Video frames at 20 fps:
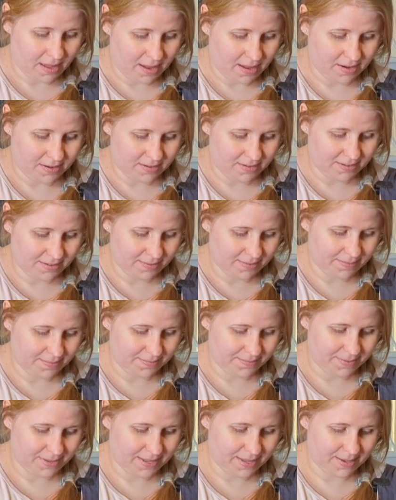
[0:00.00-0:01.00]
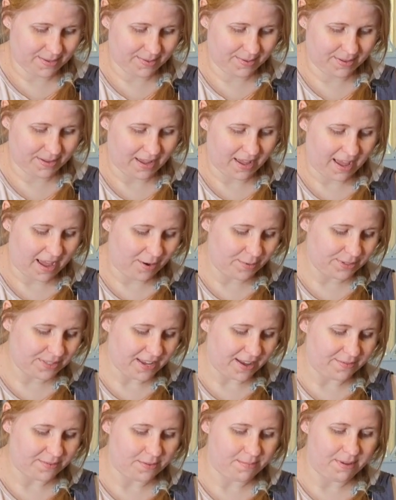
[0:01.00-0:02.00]
And I always
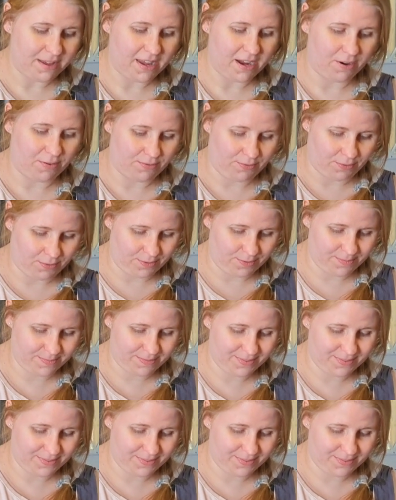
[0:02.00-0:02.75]
have to be careful.